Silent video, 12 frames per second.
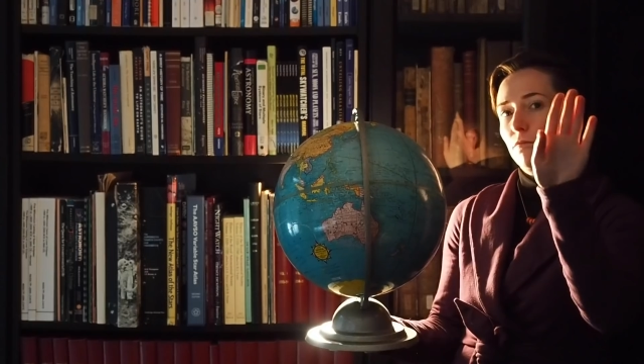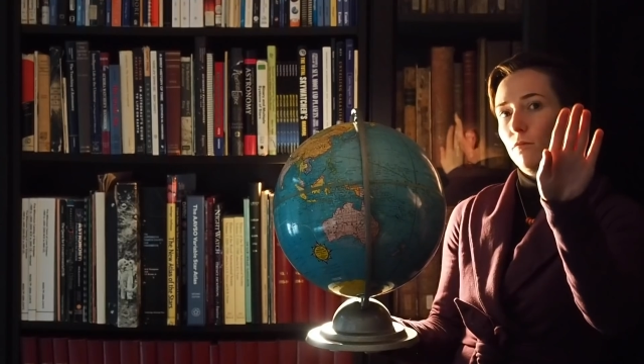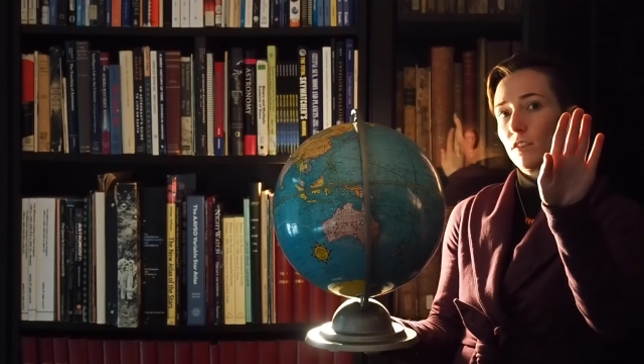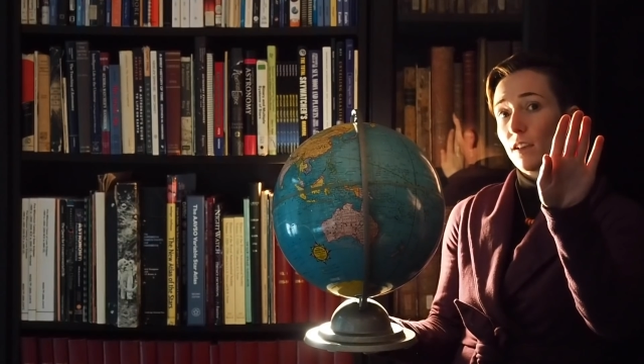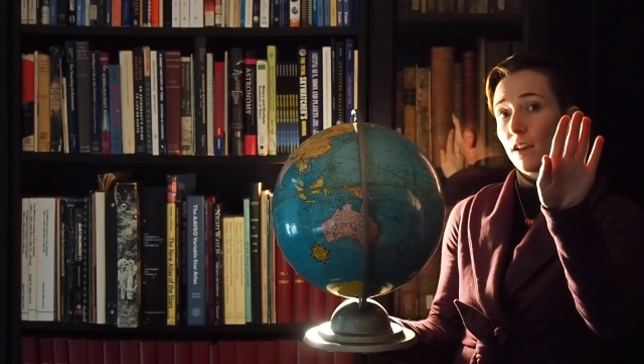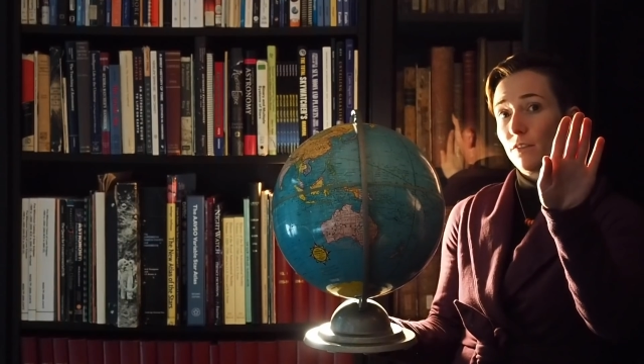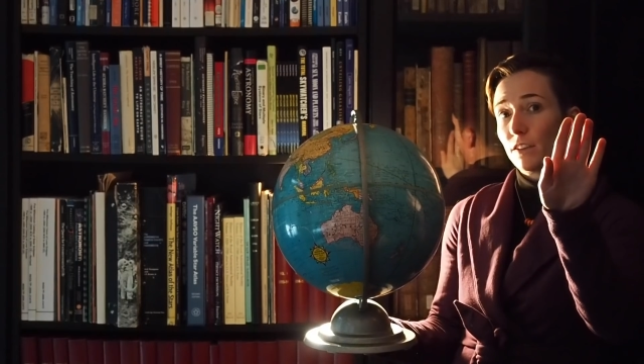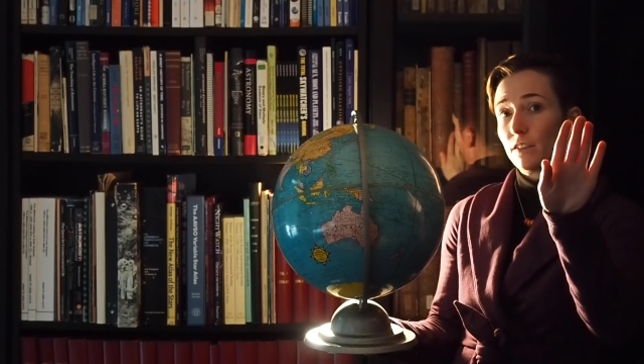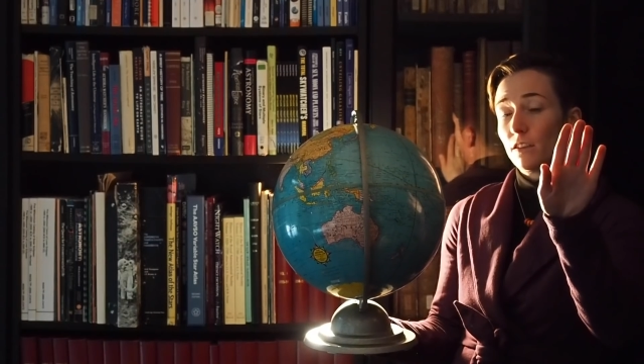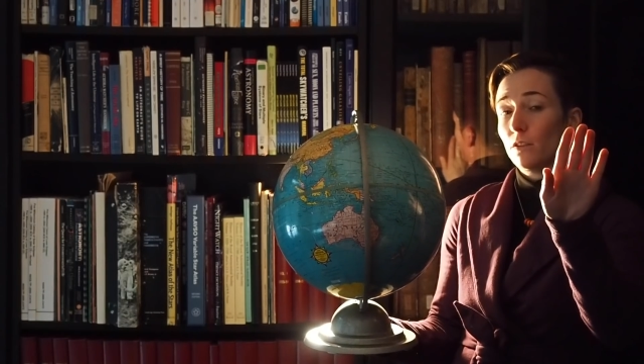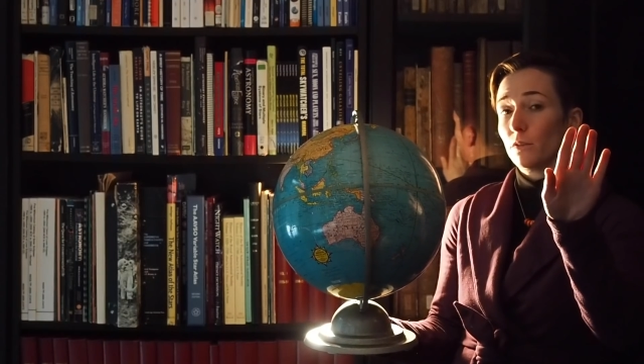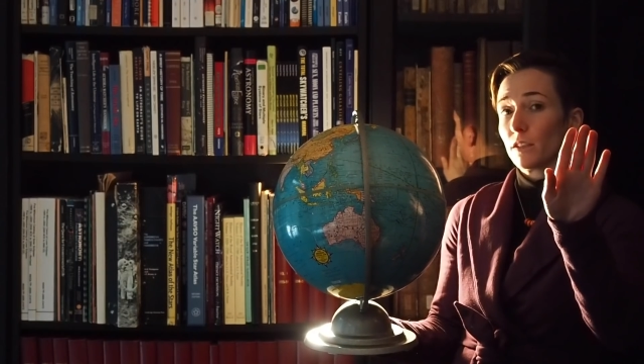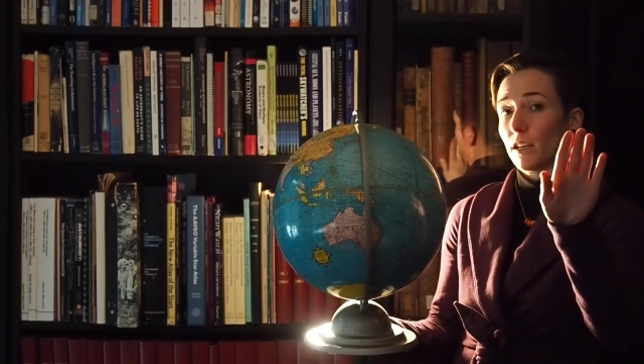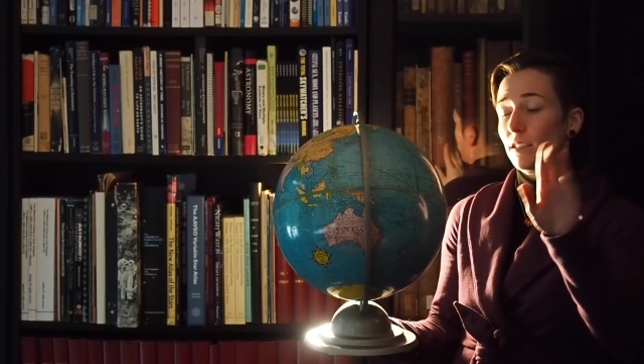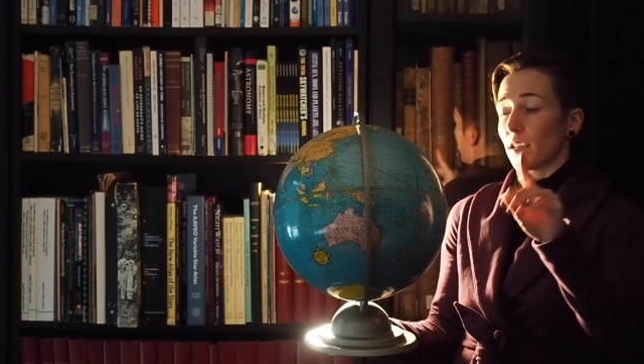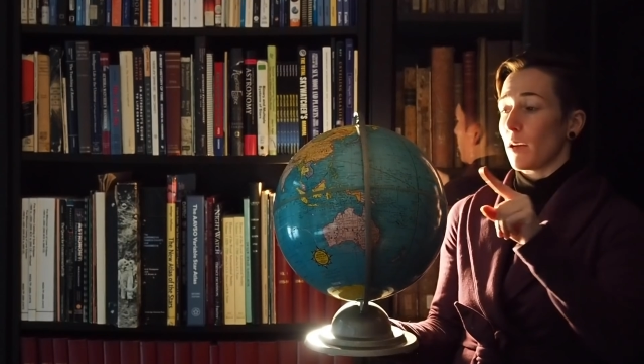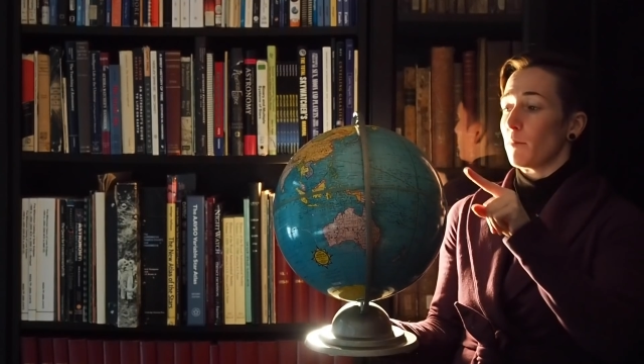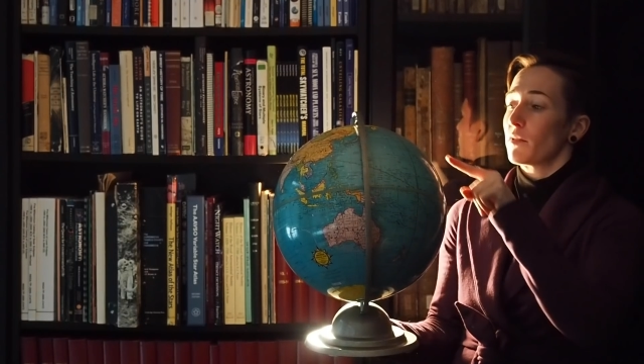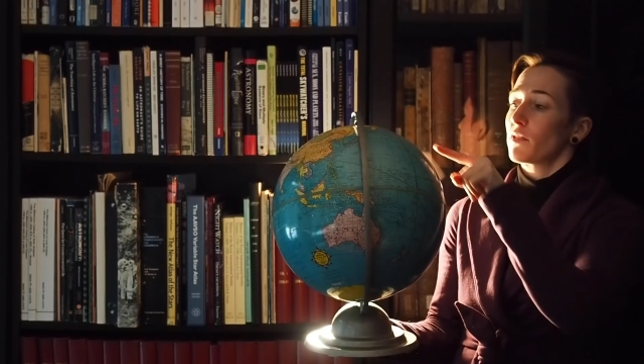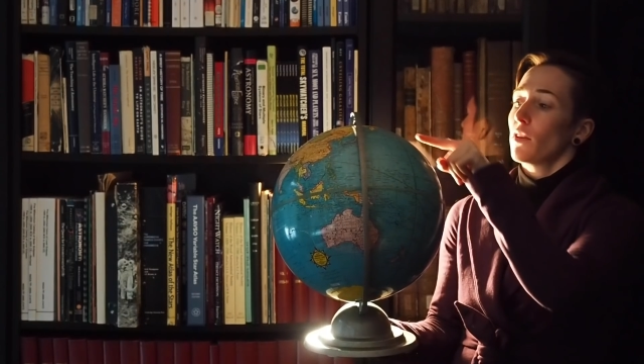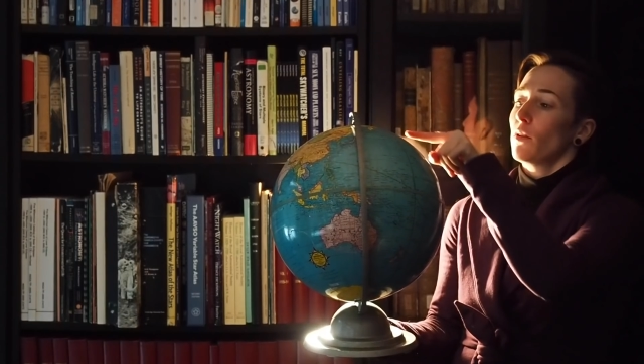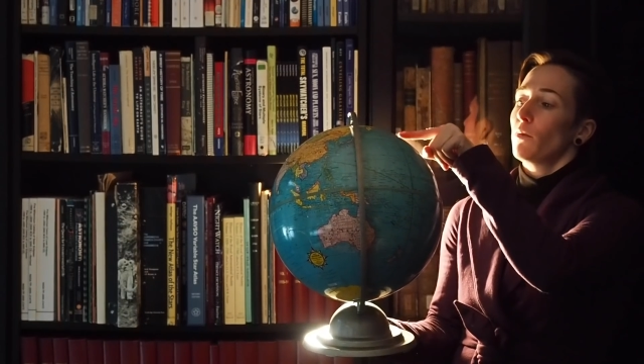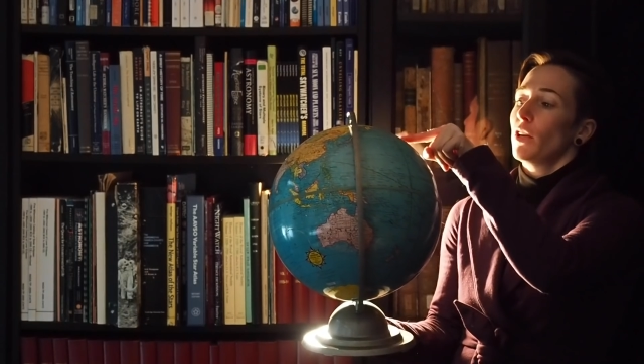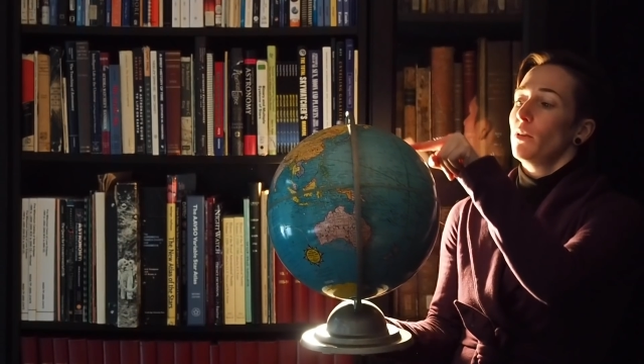The side facing you is nighttime.
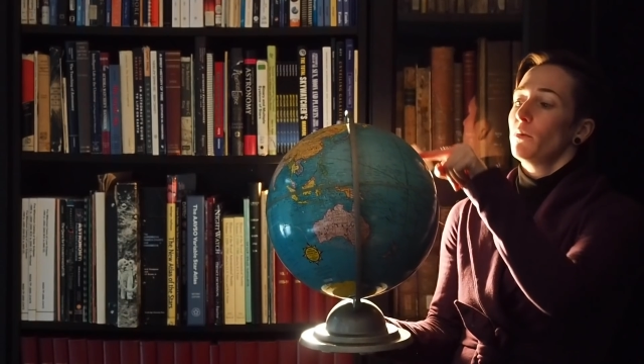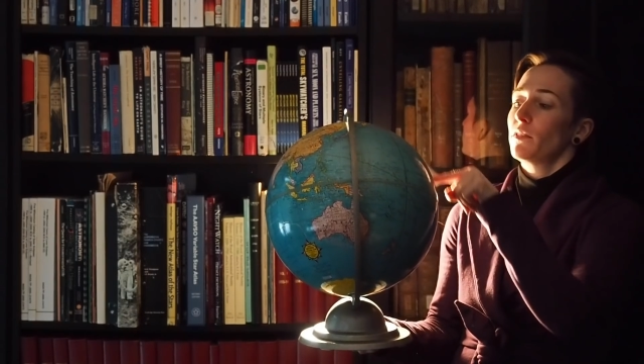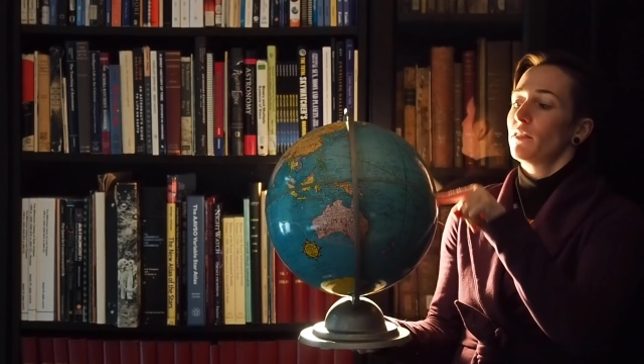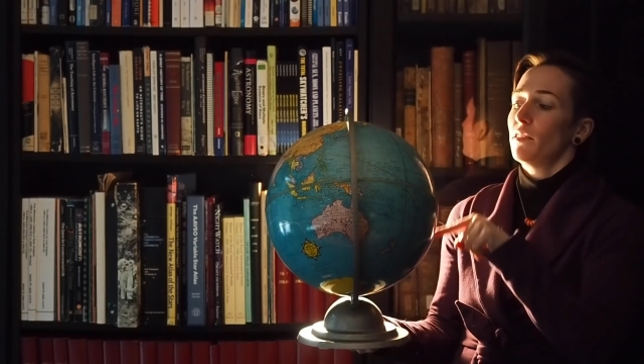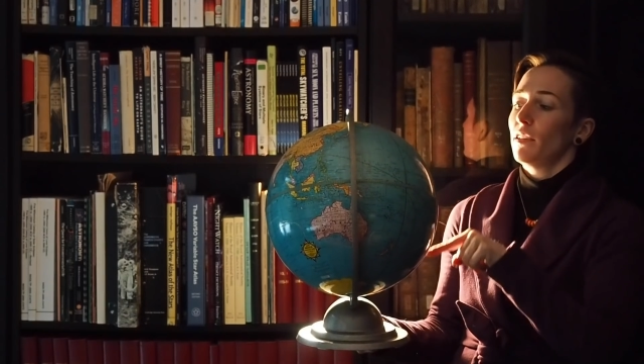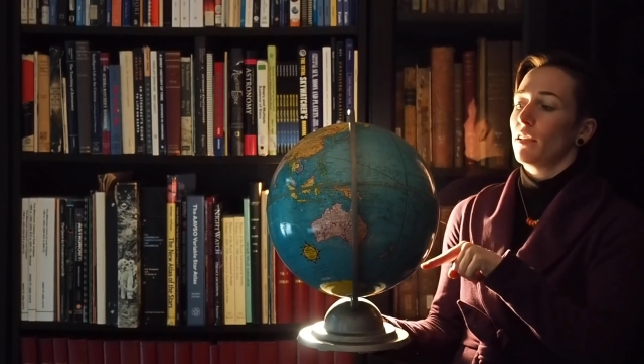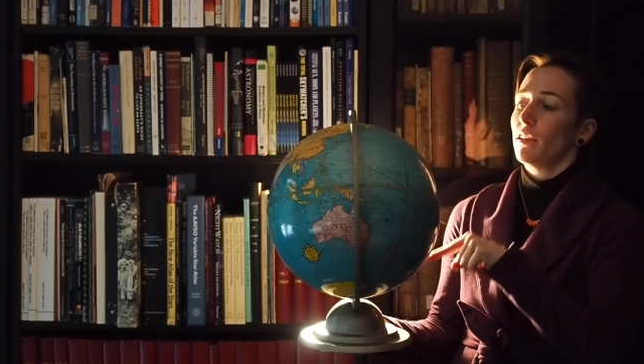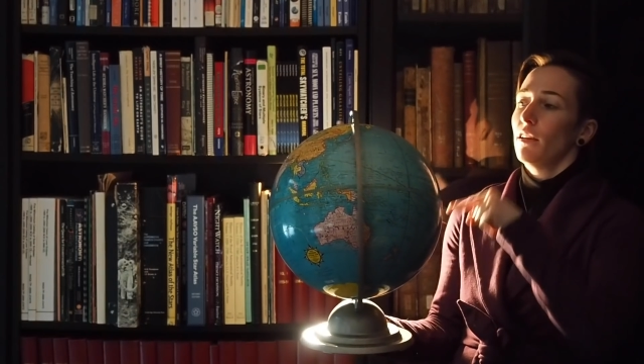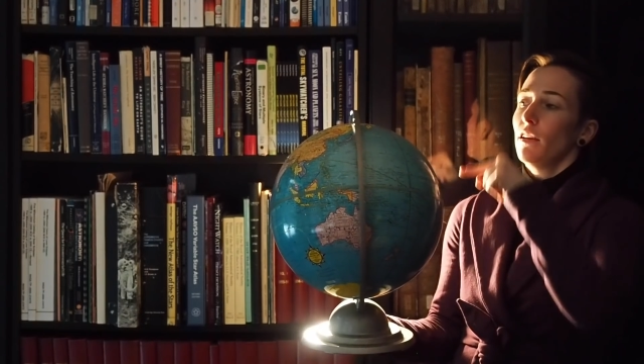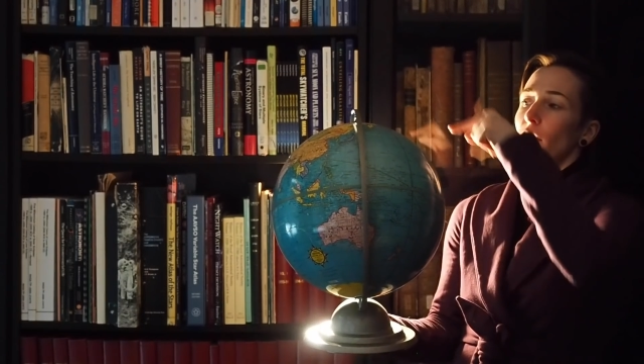So what you would see